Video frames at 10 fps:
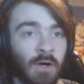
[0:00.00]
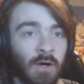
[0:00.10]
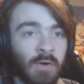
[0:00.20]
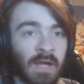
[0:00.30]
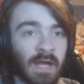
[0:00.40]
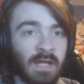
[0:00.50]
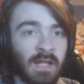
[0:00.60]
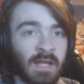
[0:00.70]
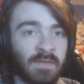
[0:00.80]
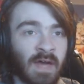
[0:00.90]
Okay, I
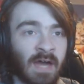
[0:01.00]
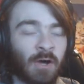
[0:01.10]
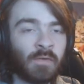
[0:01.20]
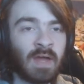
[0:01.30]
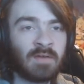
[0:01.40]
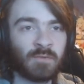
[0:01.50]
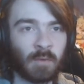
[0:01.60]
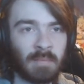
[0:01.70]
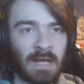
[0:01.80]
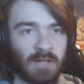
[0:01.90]
like that. Oh, they have the
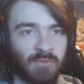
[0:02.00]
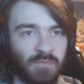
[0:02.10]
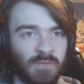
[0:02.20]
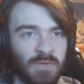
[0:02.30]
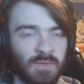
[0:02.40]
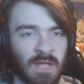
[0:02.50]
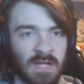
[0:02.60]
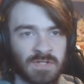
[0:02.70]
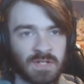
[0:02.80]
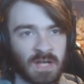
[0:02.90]
repel. You,
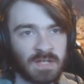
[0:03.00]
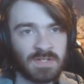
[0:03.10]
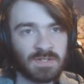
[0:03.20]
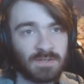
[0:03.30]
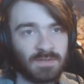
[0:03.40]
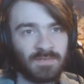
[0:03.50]
that's nice.